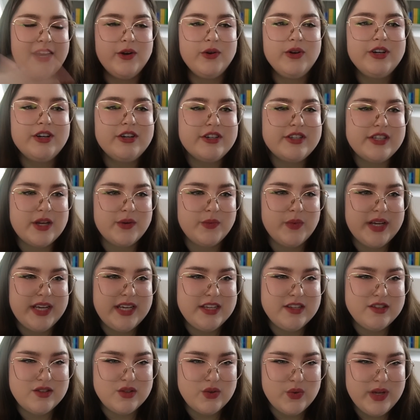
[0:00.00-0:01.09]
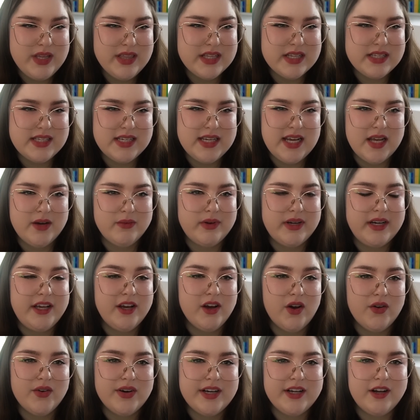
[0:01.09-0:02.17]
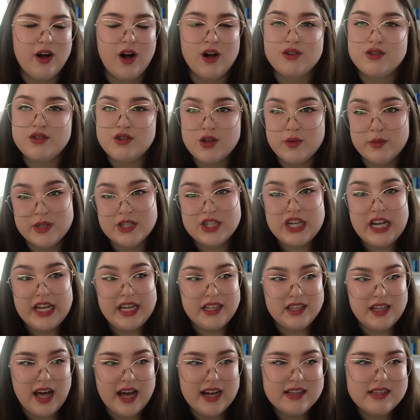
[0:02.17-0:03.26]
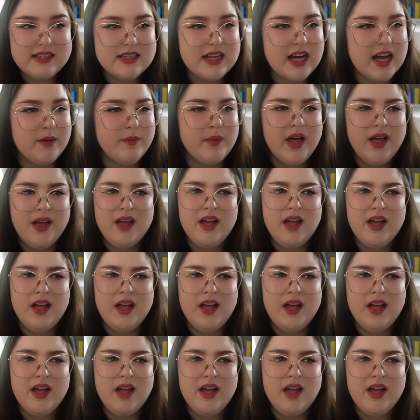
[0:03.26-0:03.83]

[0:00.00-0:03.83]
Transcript: don't understand why he's doing this again when he already caused so much hate last time.